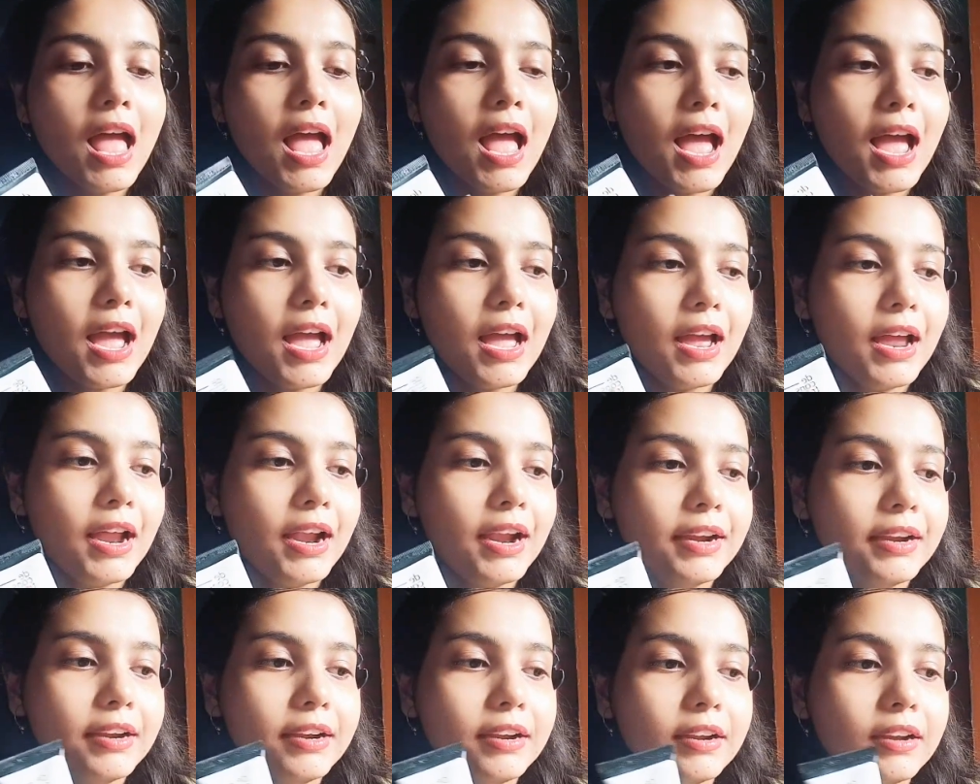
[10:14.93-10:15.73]

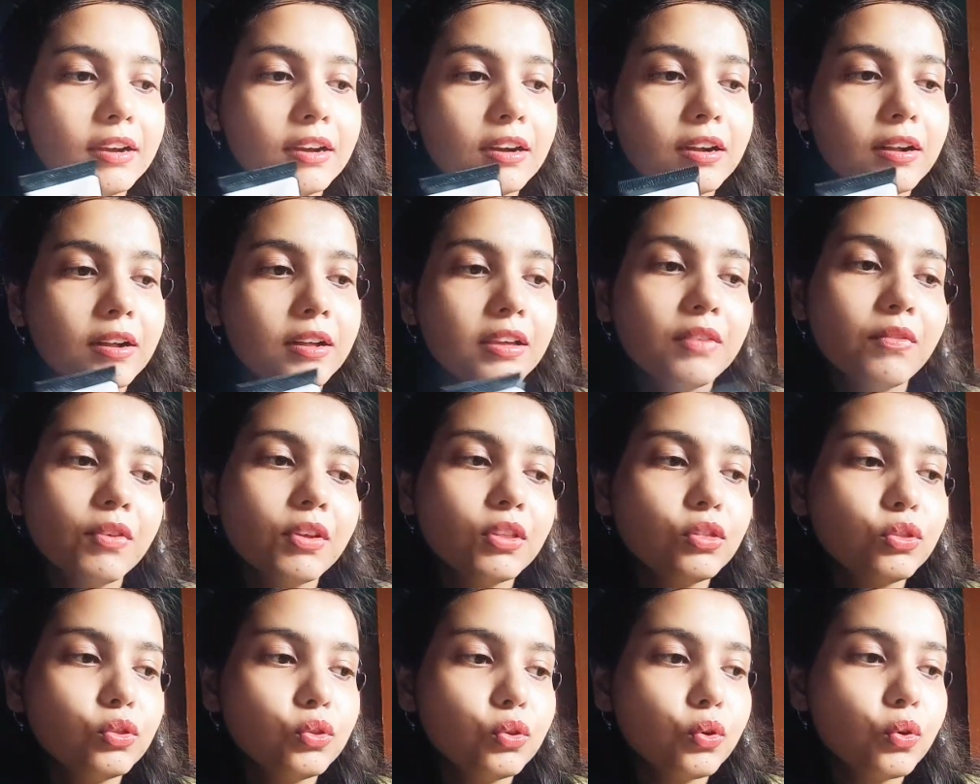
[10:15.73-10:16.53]
And
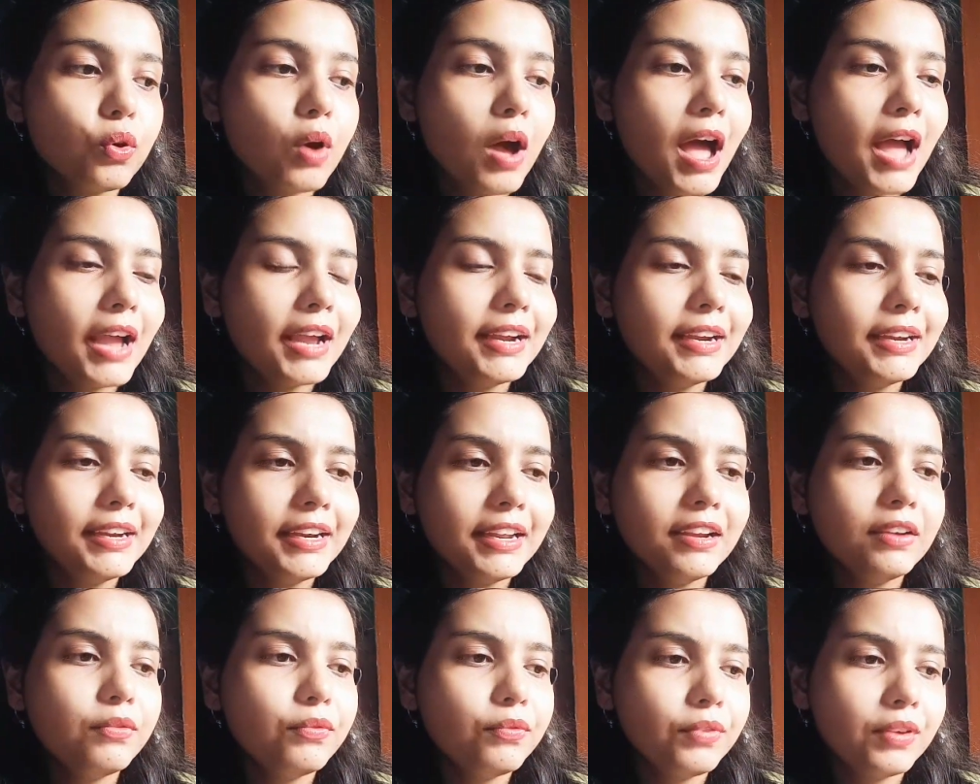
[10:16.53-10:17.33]
even though I
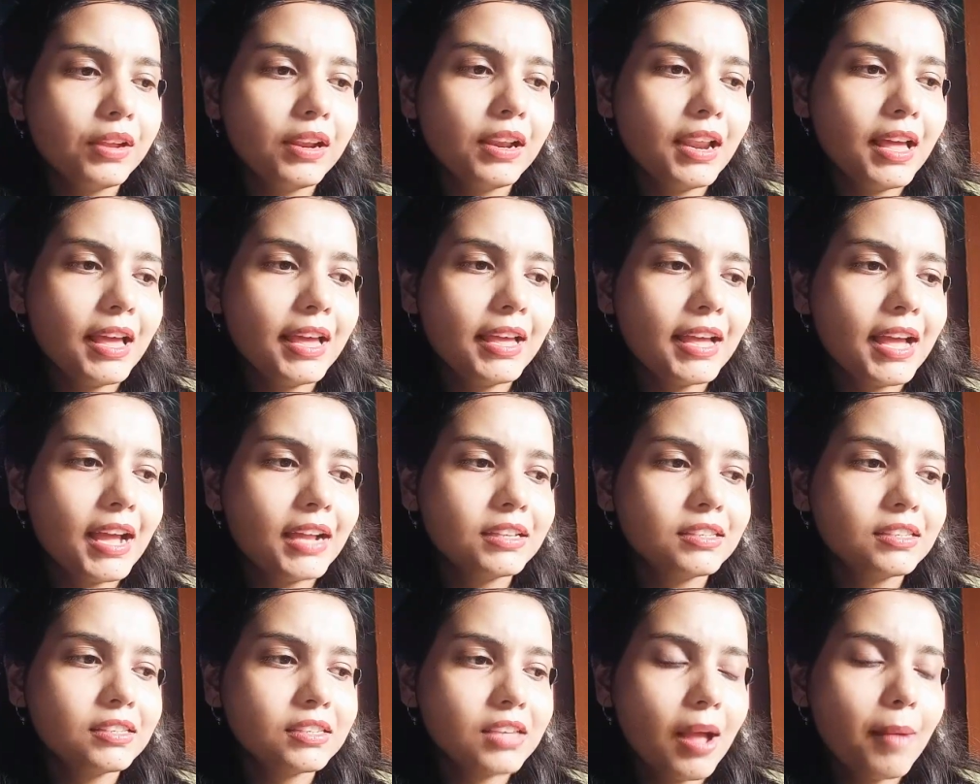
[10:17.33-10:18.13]
did feel like
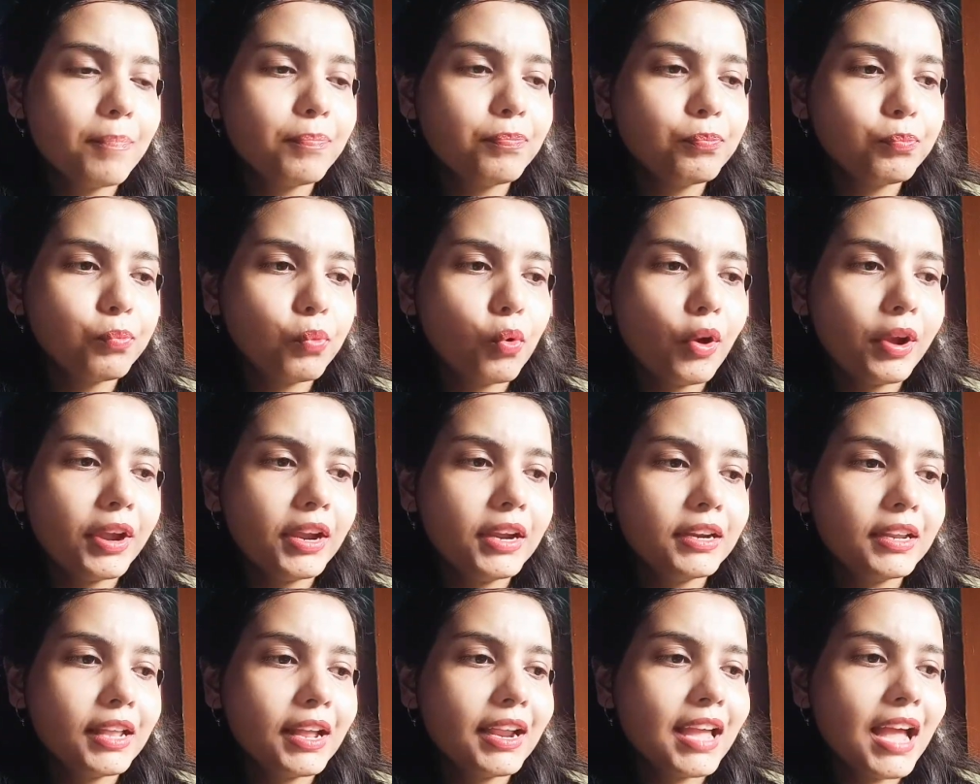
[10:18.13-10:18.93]
at some
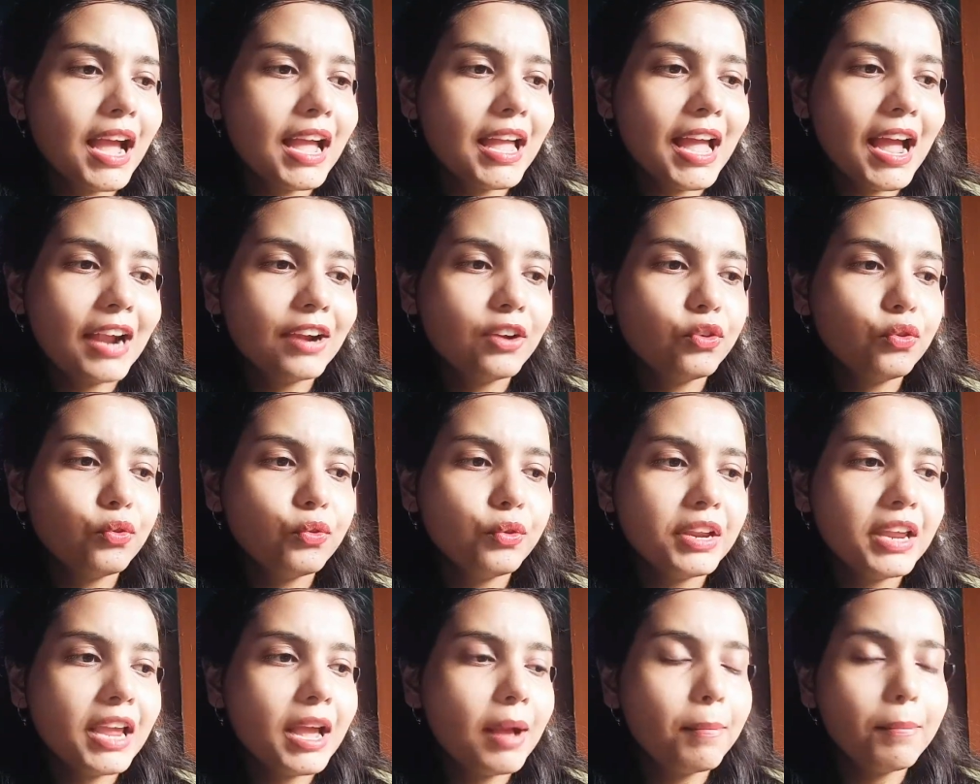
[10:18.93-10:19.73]
point I had to
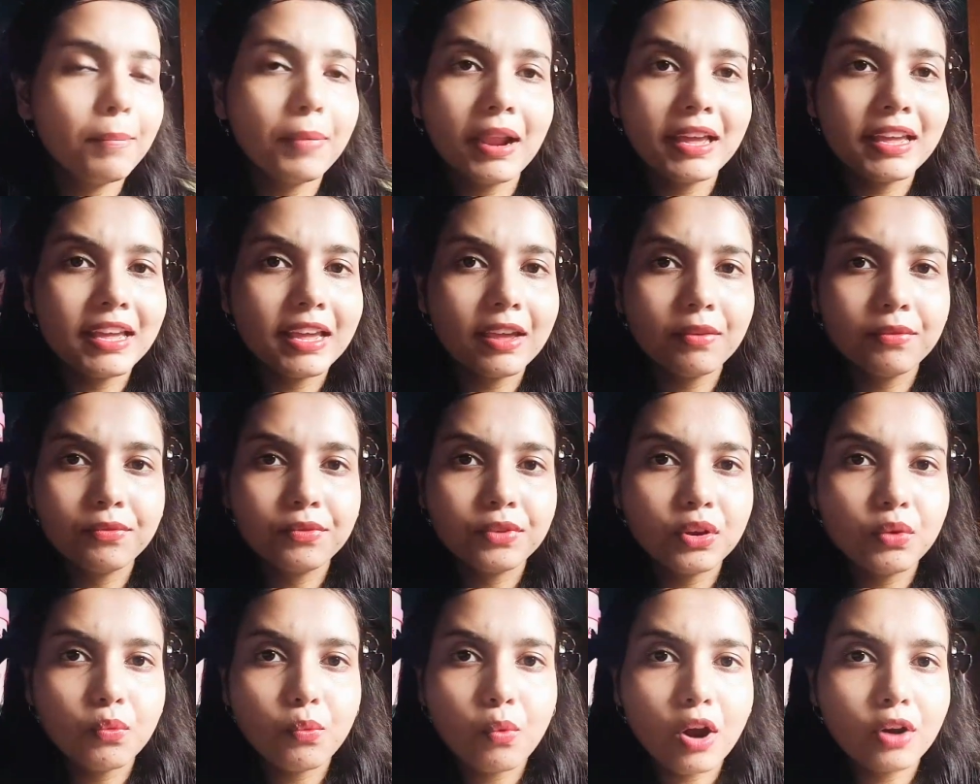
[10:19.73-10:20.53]
reapply
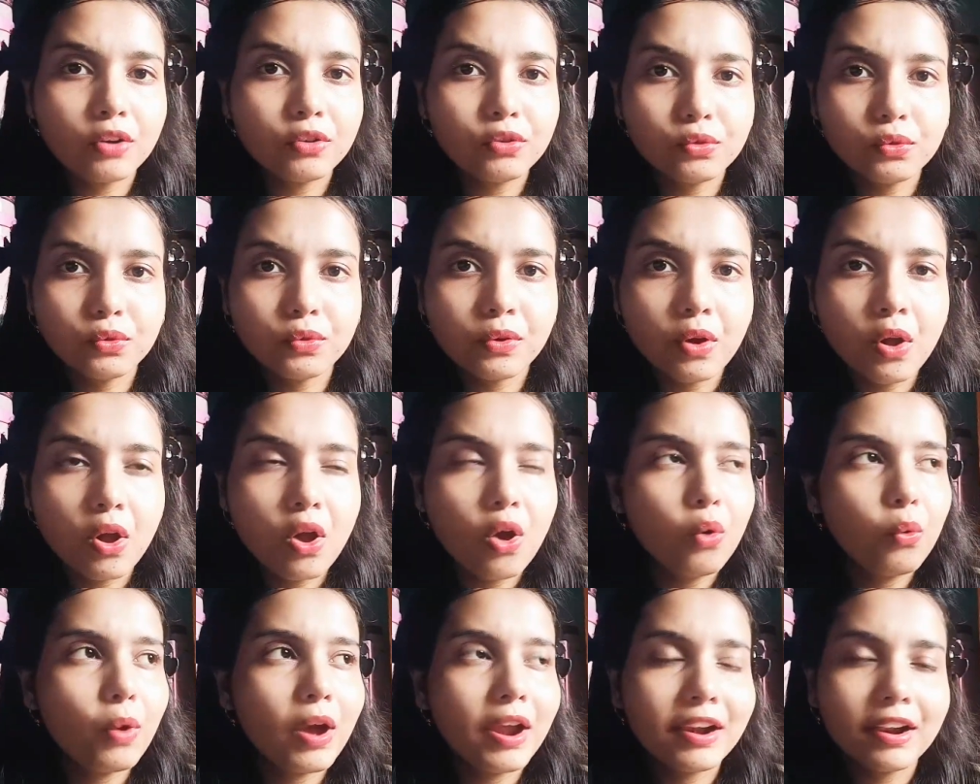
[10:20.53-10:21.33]
every 1 to
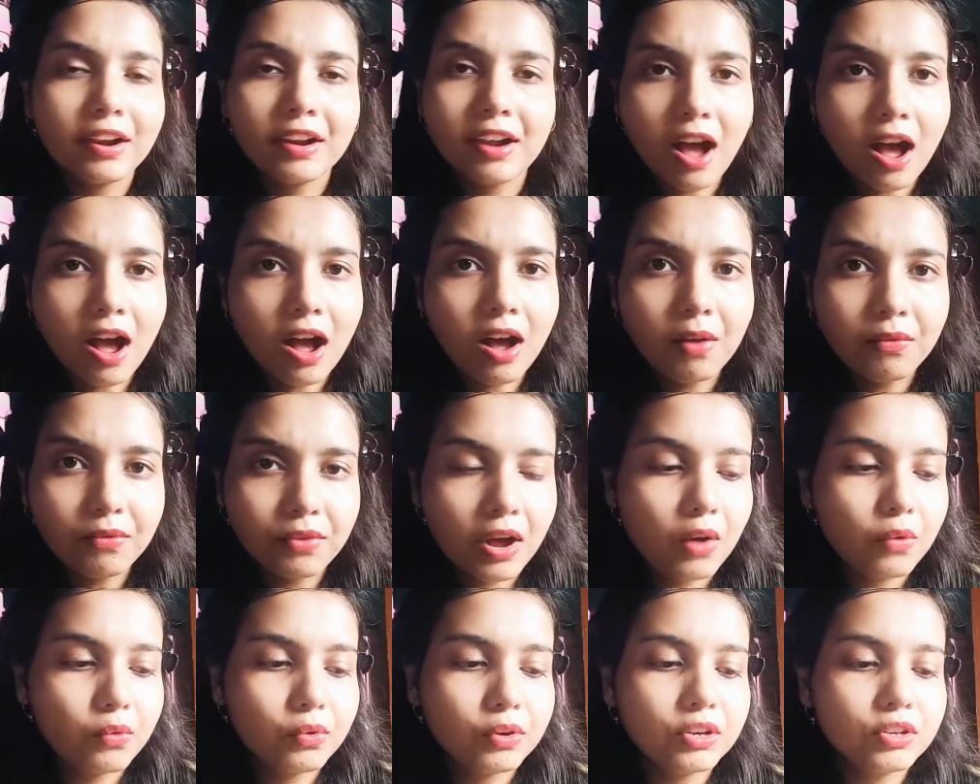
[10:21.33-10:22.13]
1.5
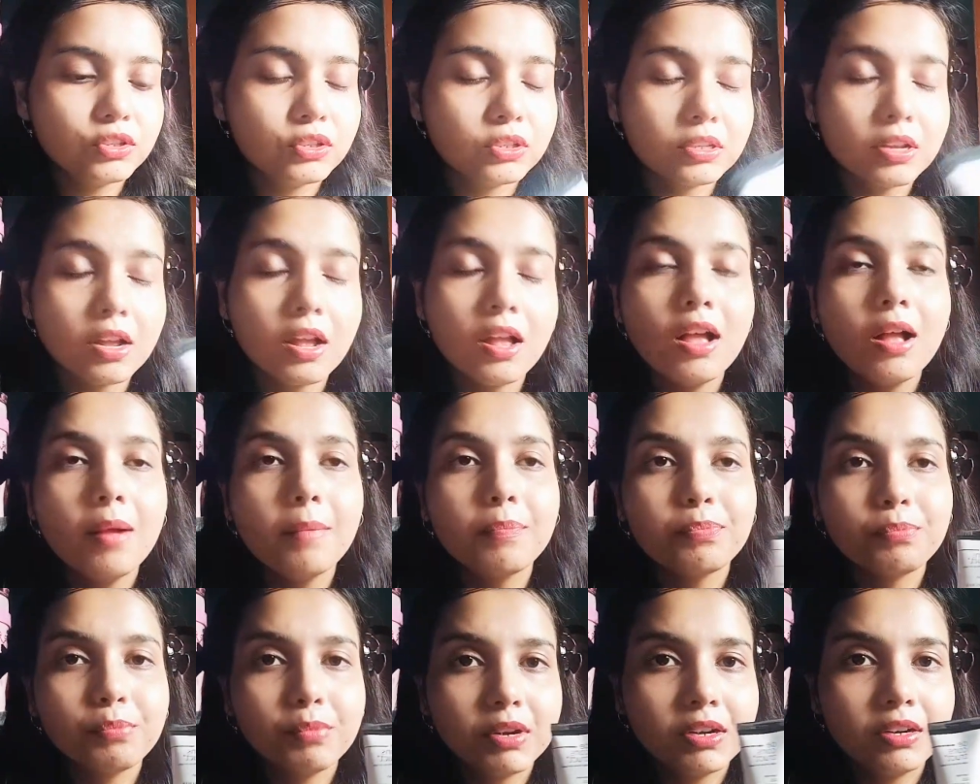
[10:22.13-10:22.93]
hours,
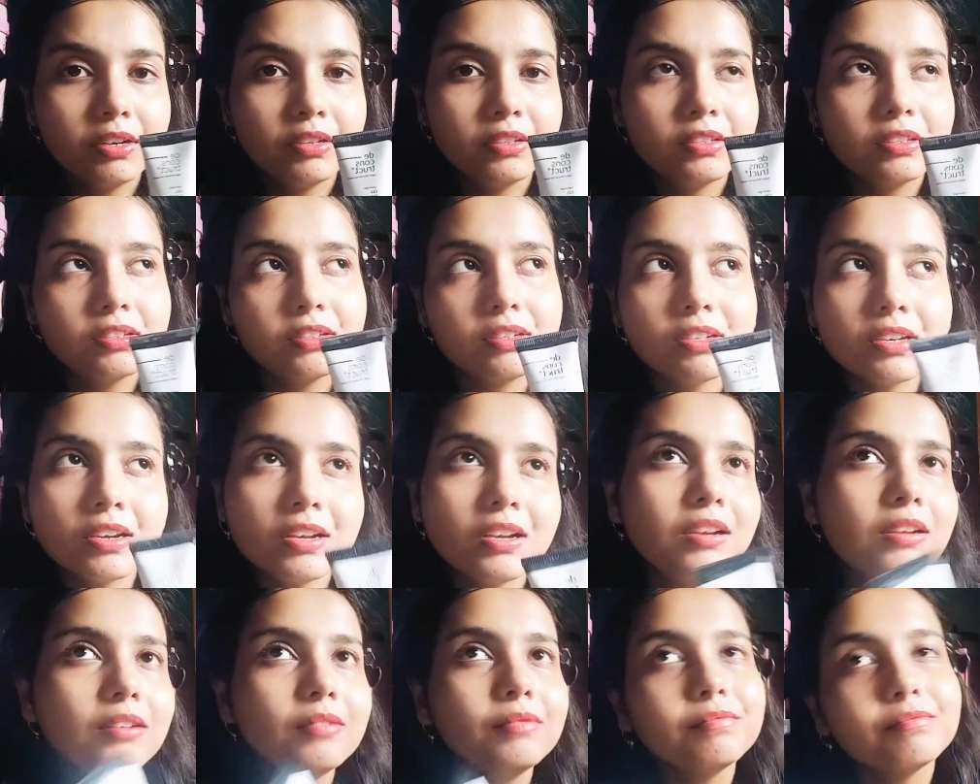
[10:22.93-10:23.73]
but
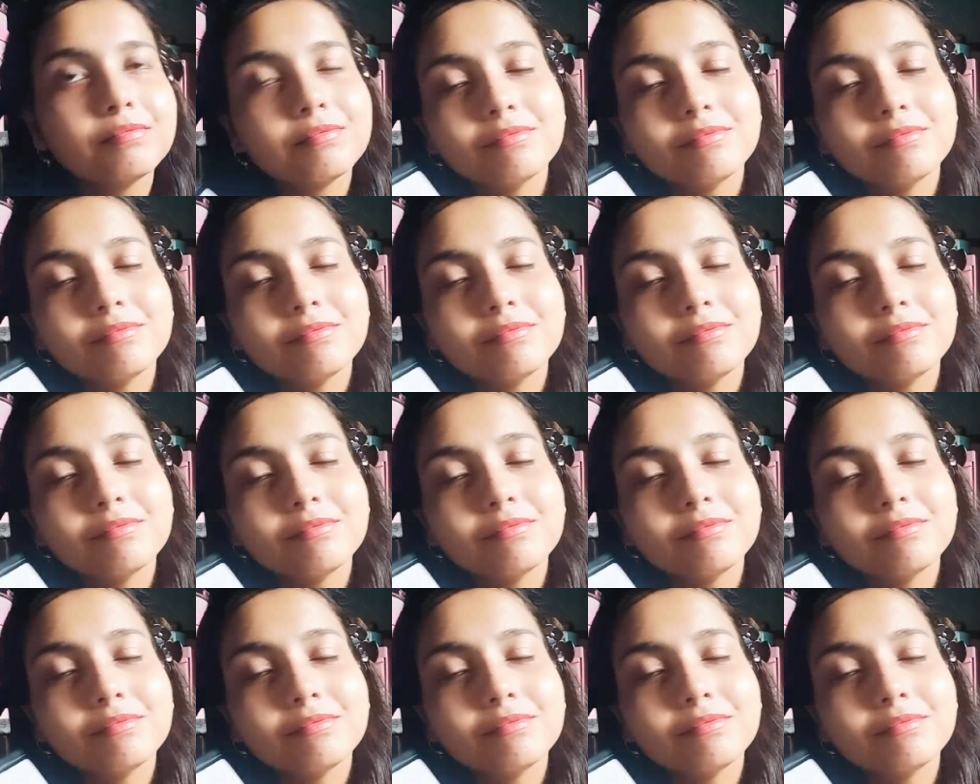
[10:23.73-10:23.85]
still